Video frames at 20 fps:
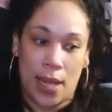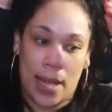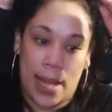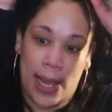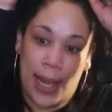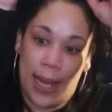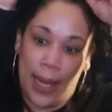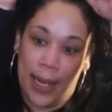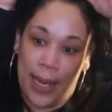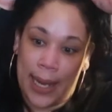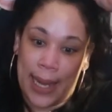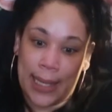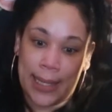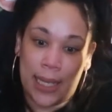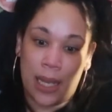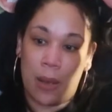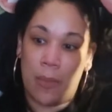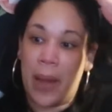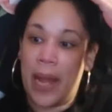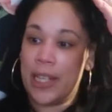And like I
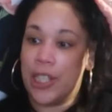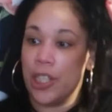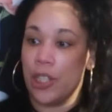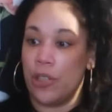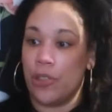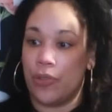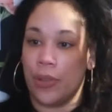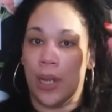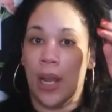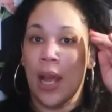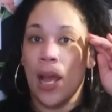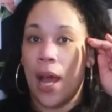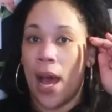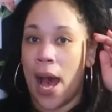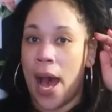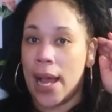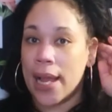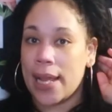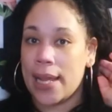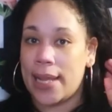tell my children,
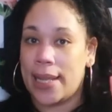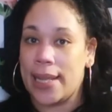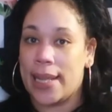I can